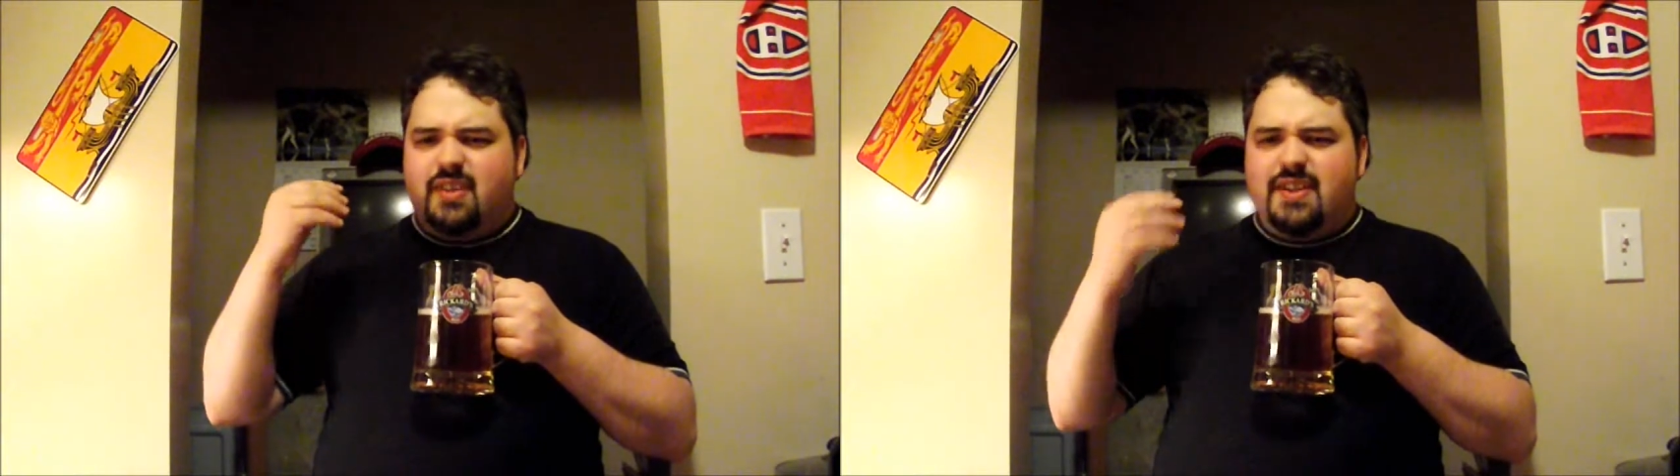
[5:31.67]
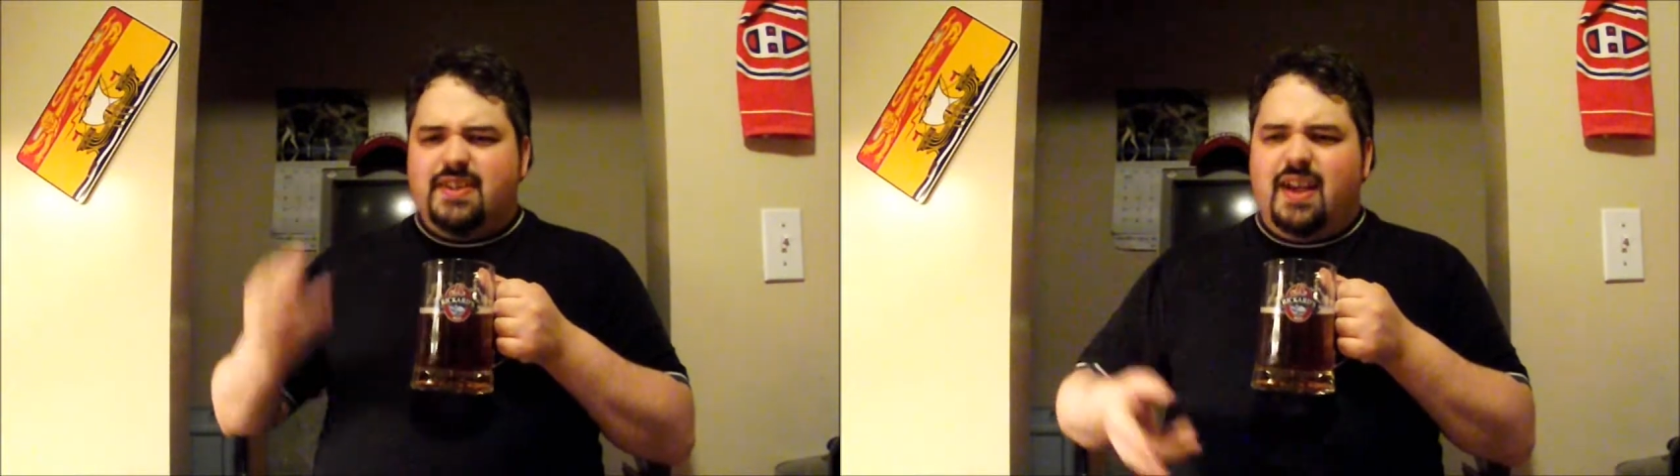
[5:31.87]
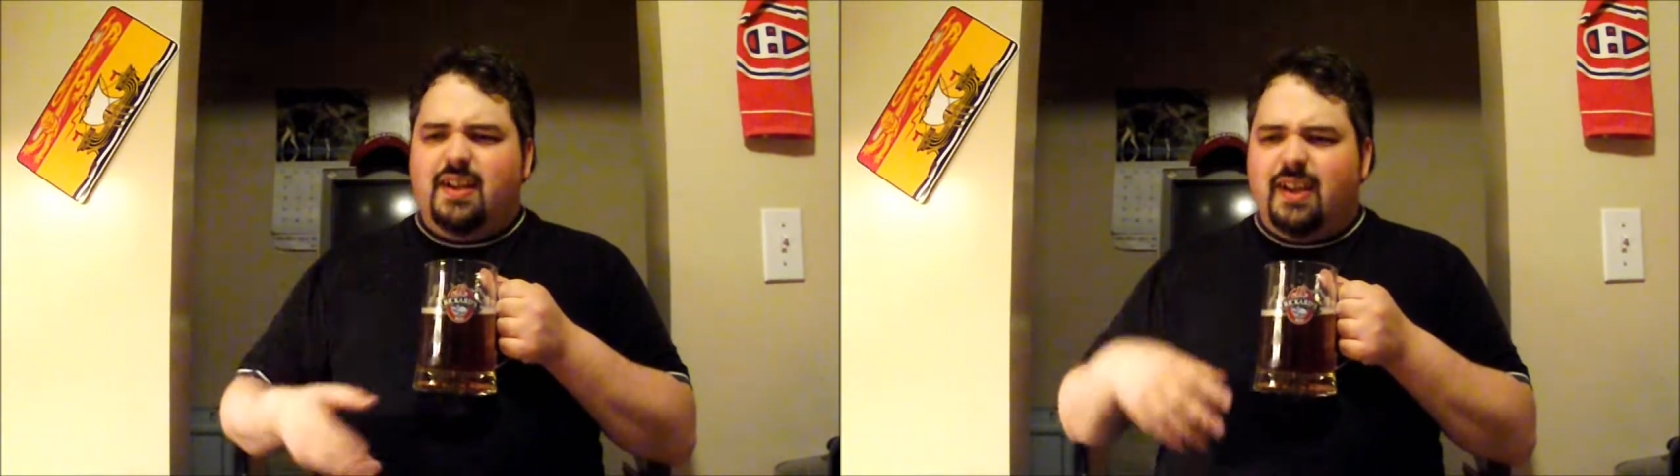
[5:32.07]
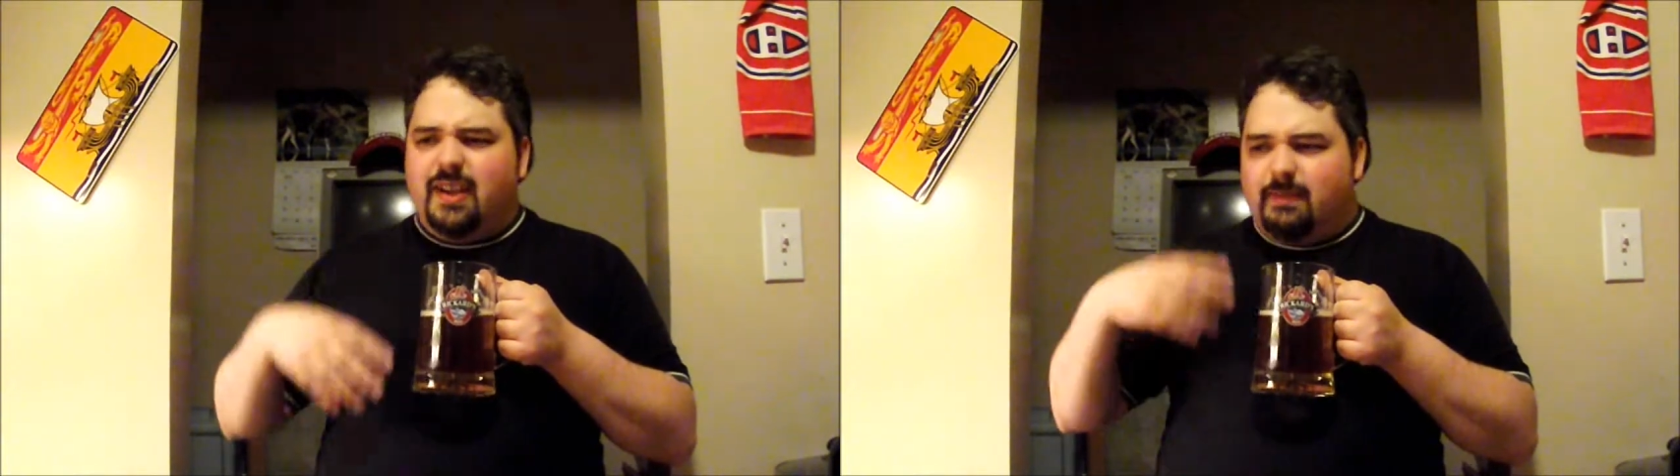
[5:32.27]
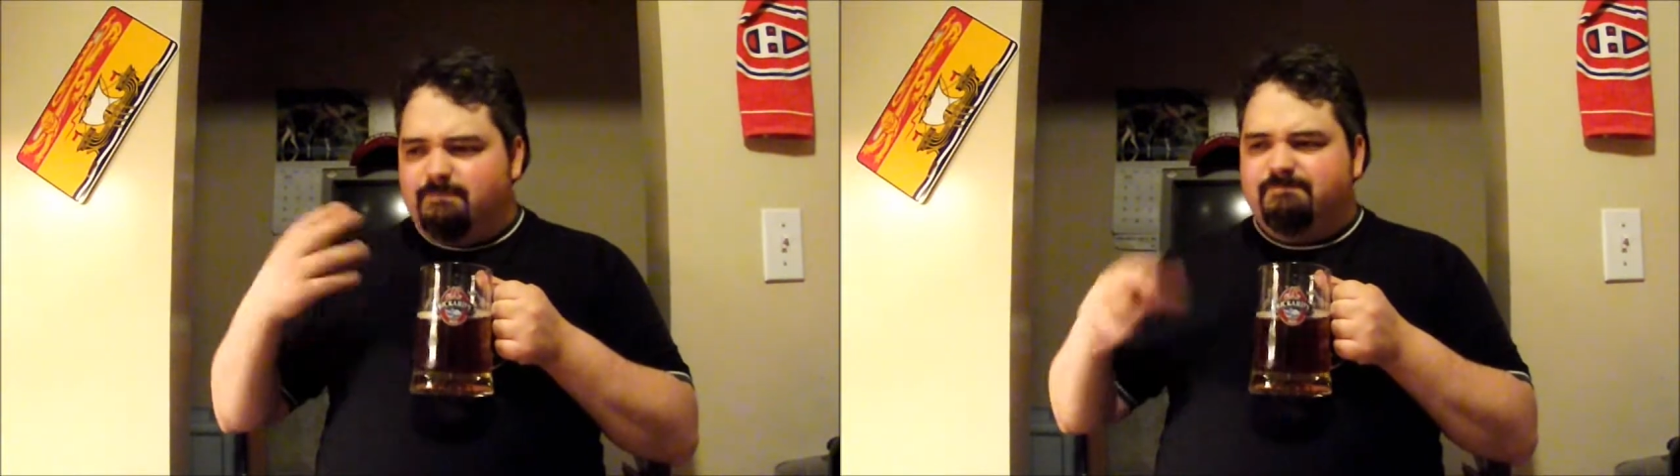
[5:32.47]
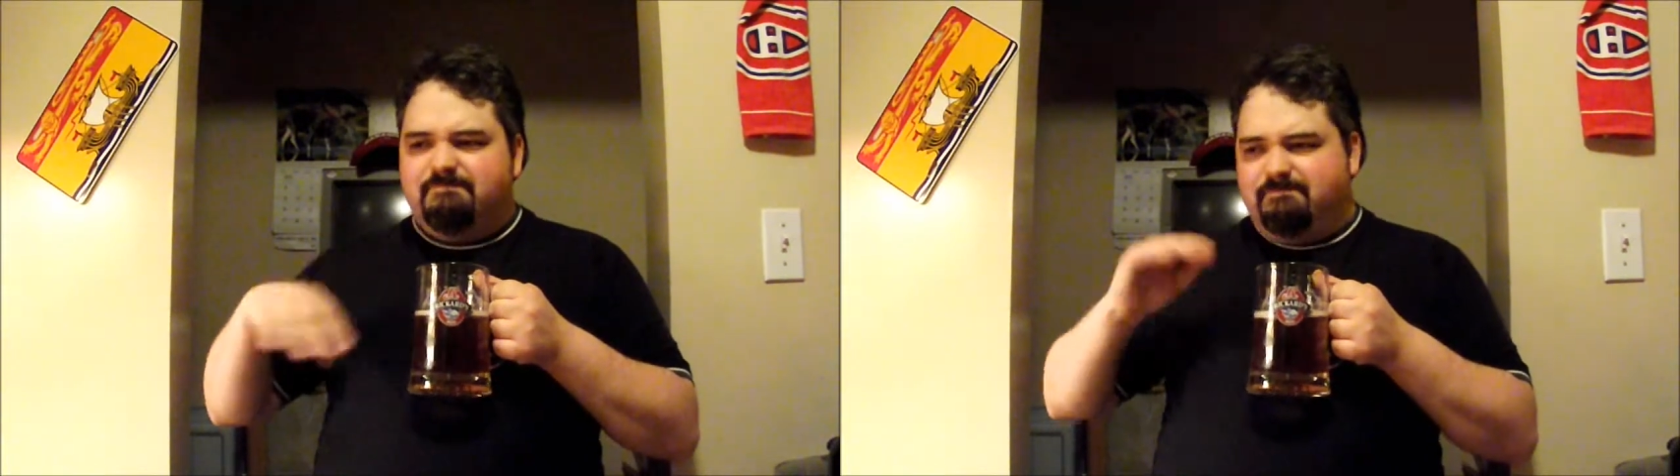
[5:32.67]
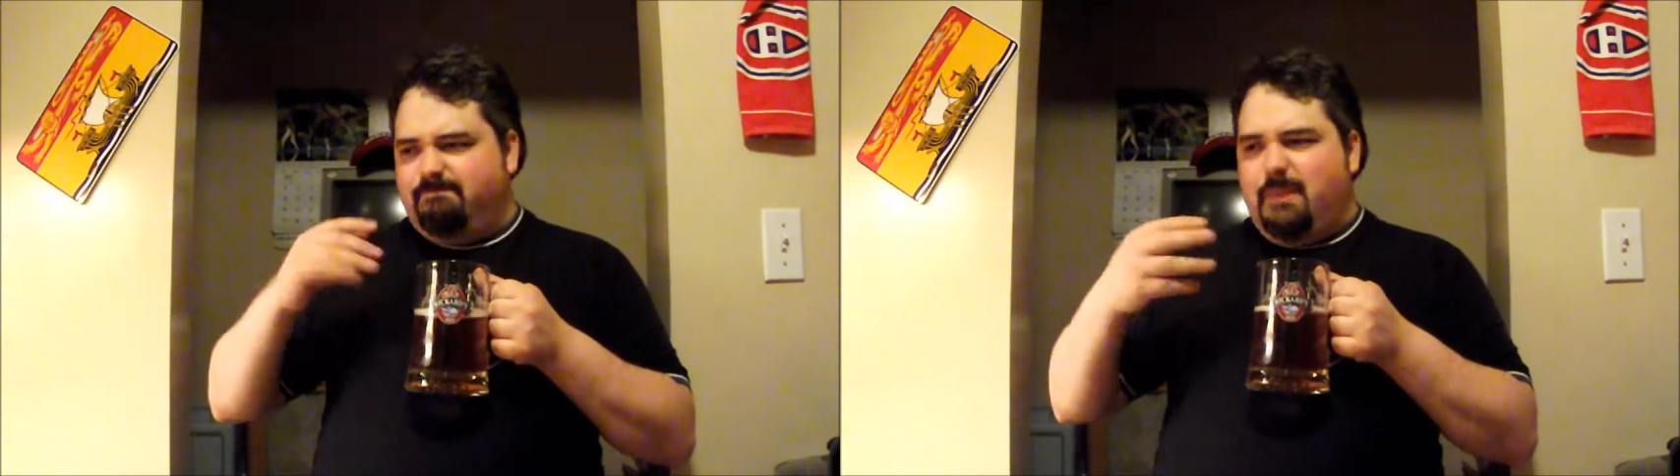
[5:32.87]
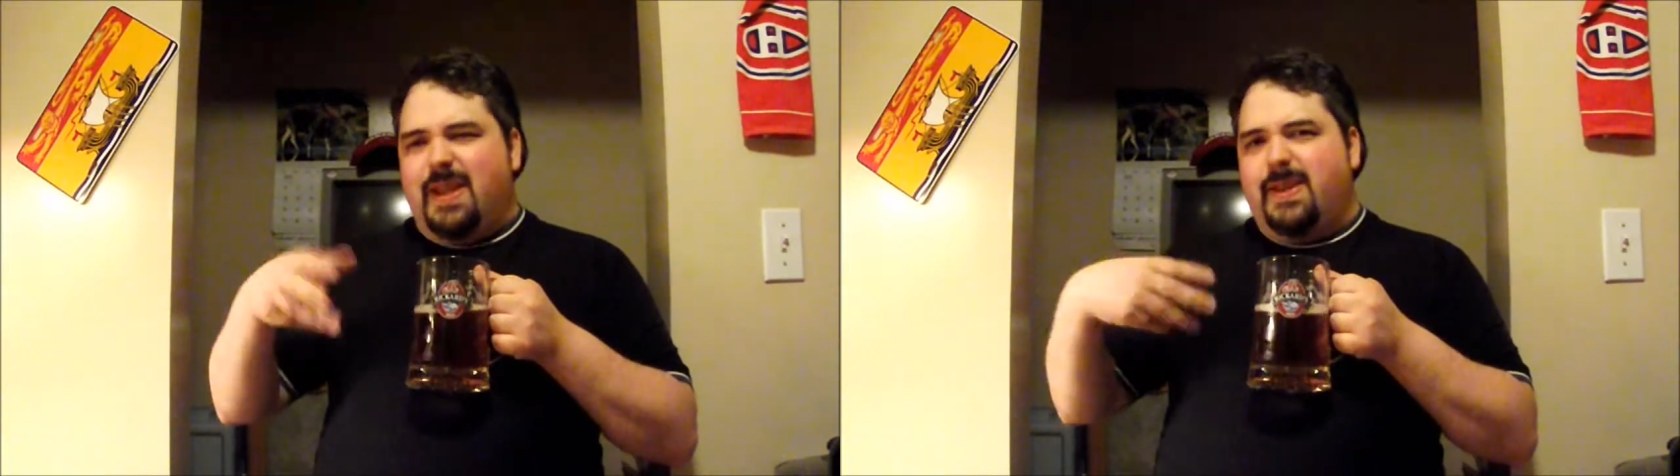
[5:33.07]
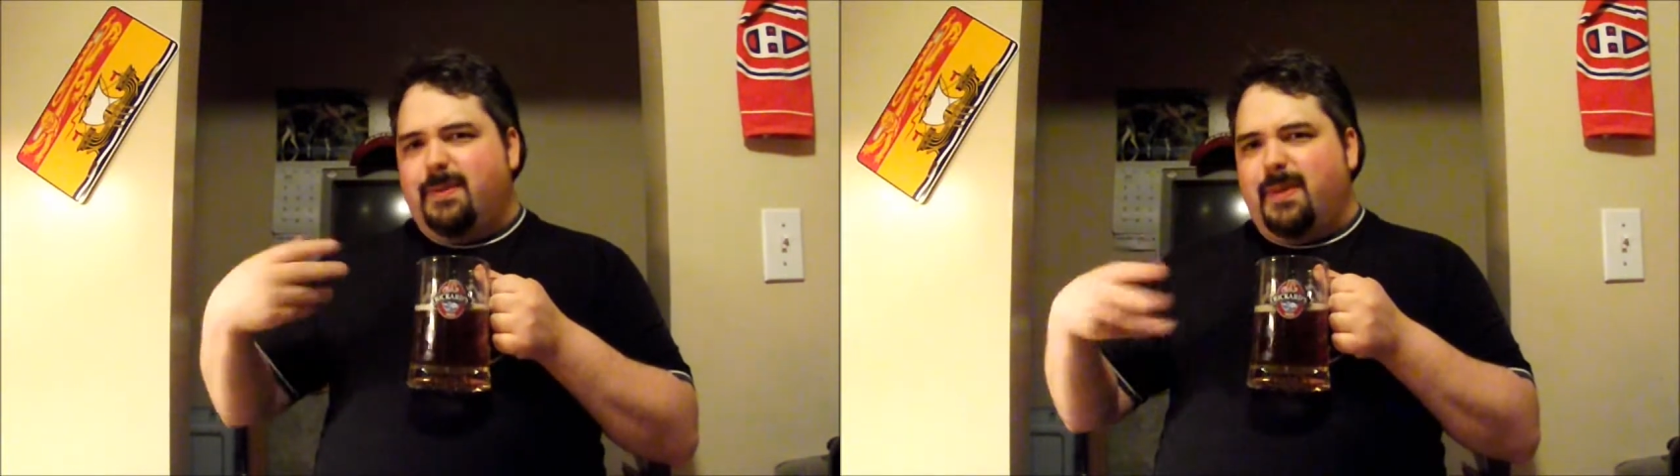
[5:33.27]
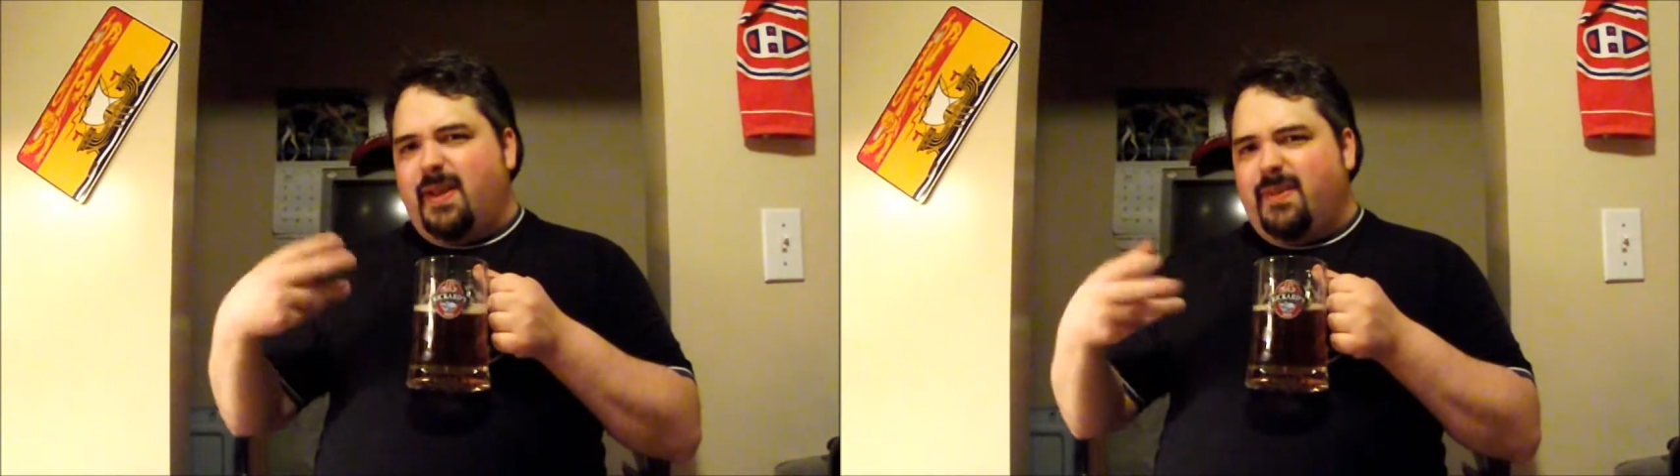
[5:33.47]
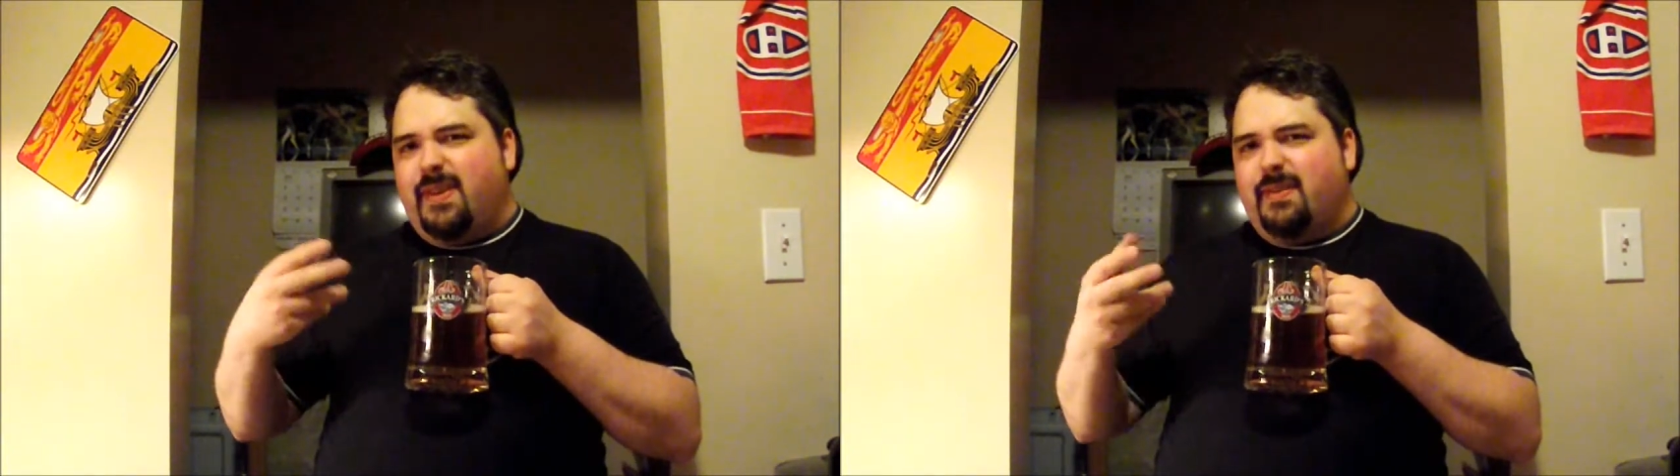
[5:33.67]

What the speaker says: It's kind of like medium heavy.